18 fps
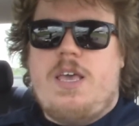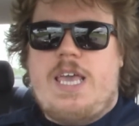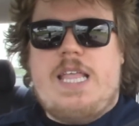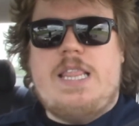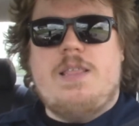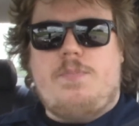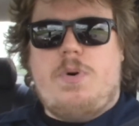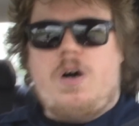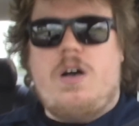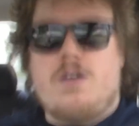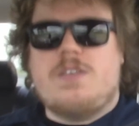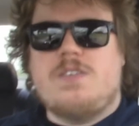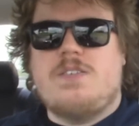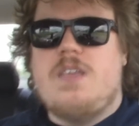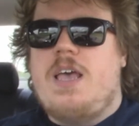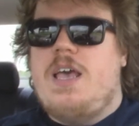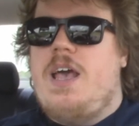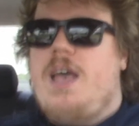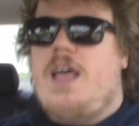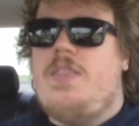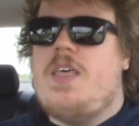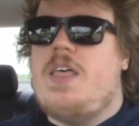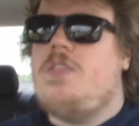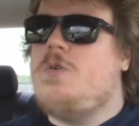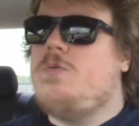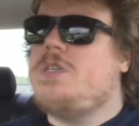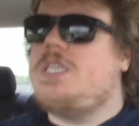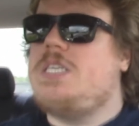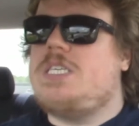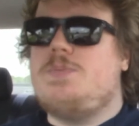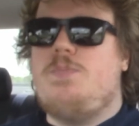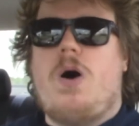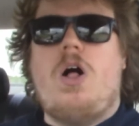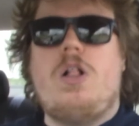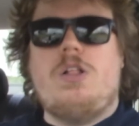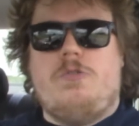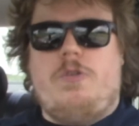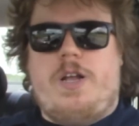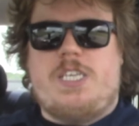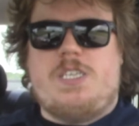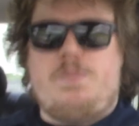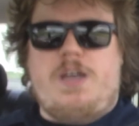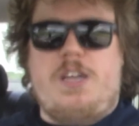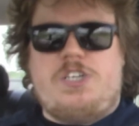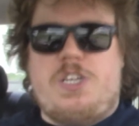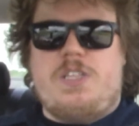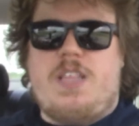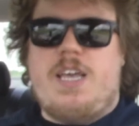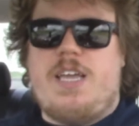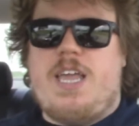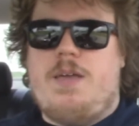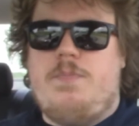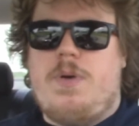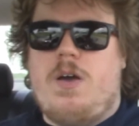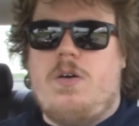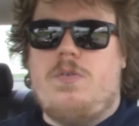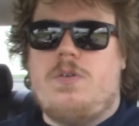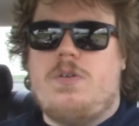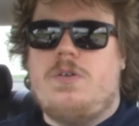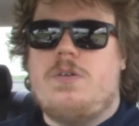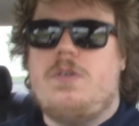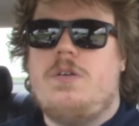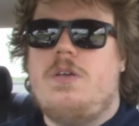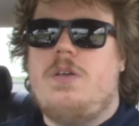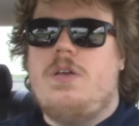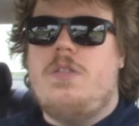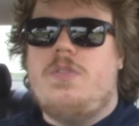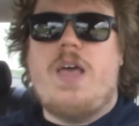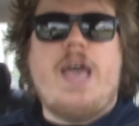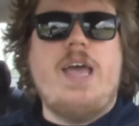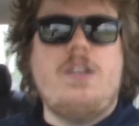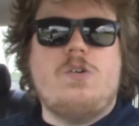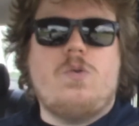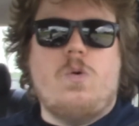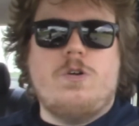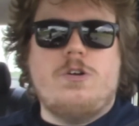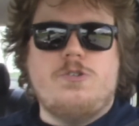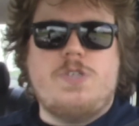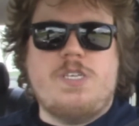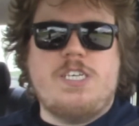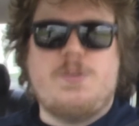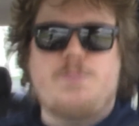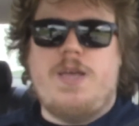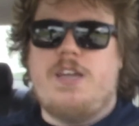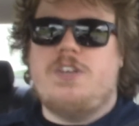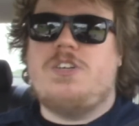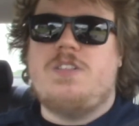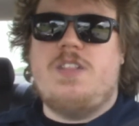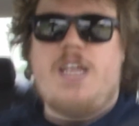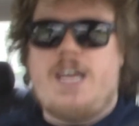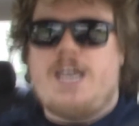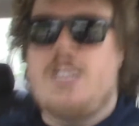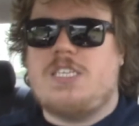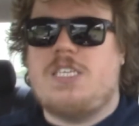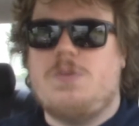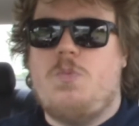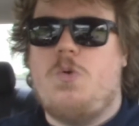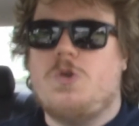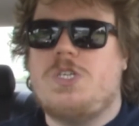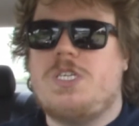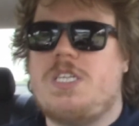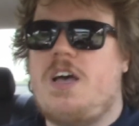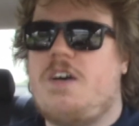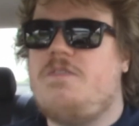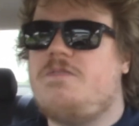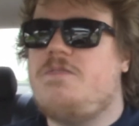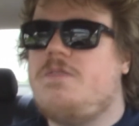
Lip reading: in the box, and then there was a smaller expansion that came out, the headquarters expansion, that had some more stuff.